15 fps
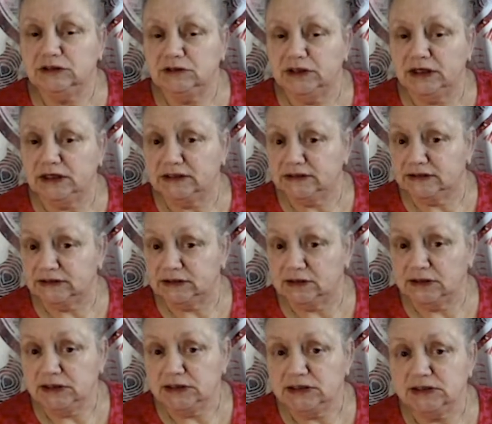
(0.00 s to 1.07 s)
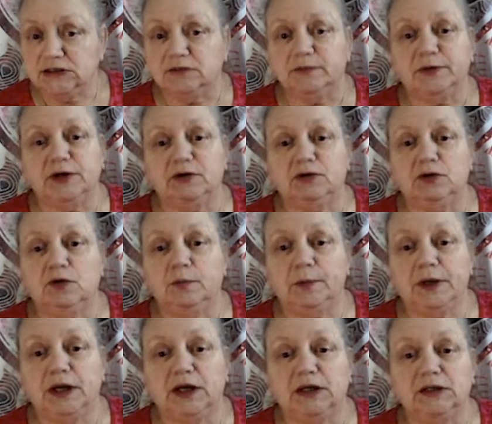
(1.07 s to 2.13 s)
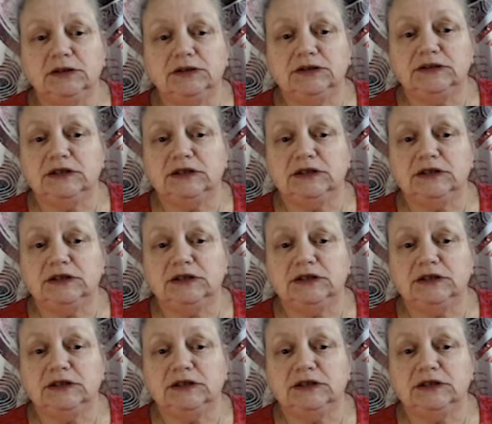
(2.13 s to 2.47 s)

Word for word: excited about your plans,